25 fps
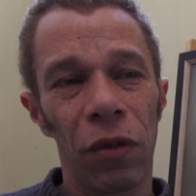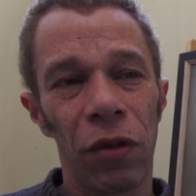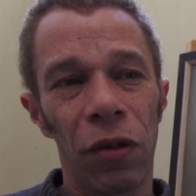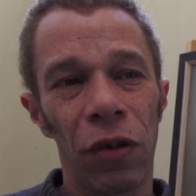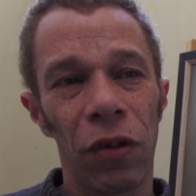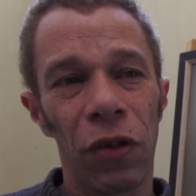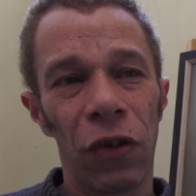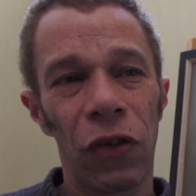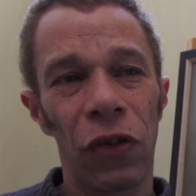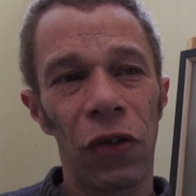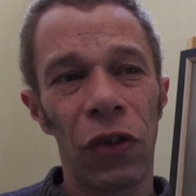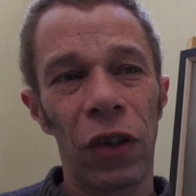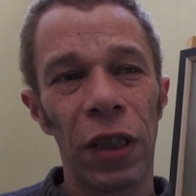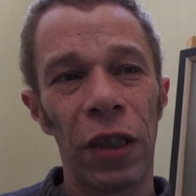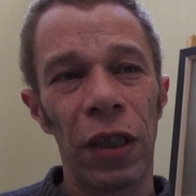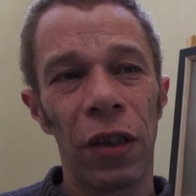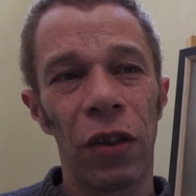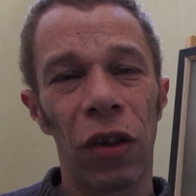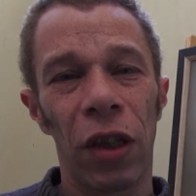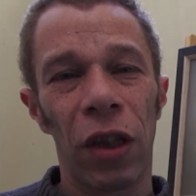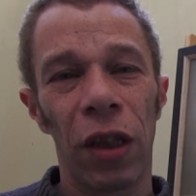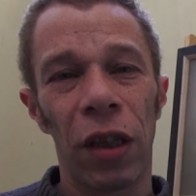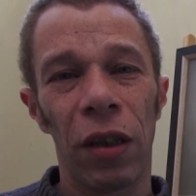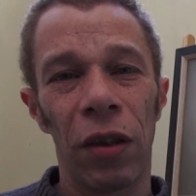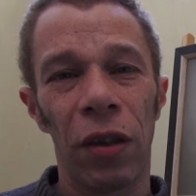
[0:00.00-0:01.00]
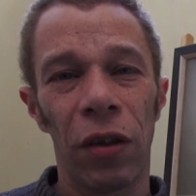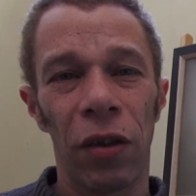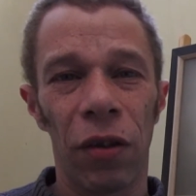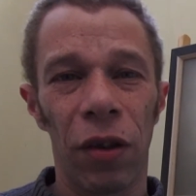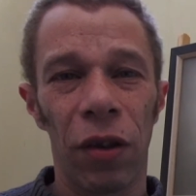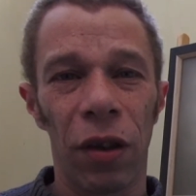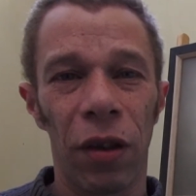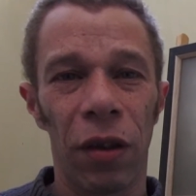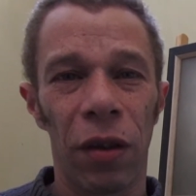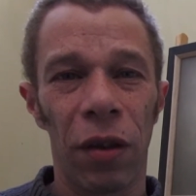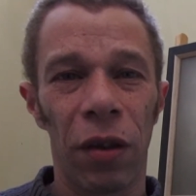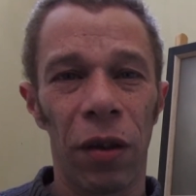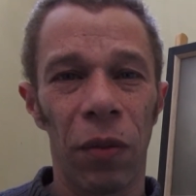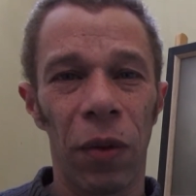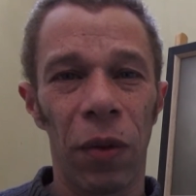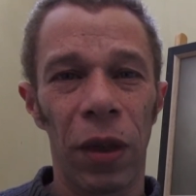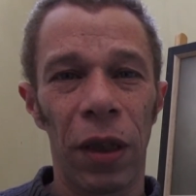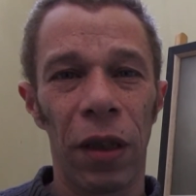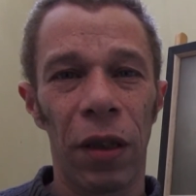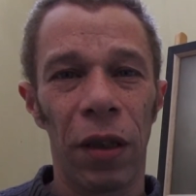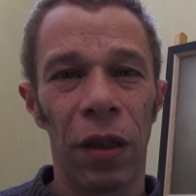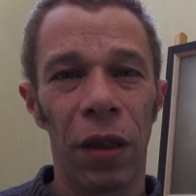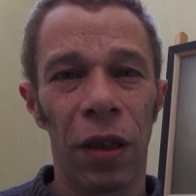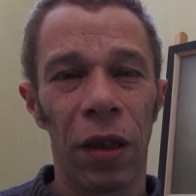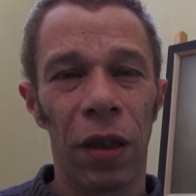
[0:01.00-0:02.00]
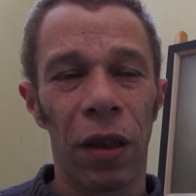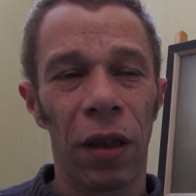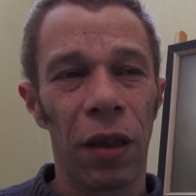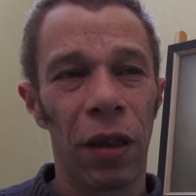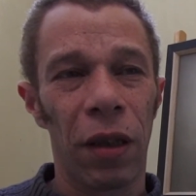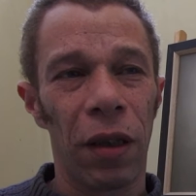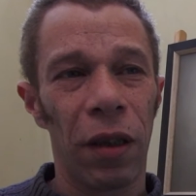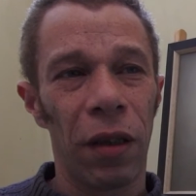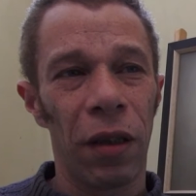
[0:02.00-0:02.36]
sea change in the way that I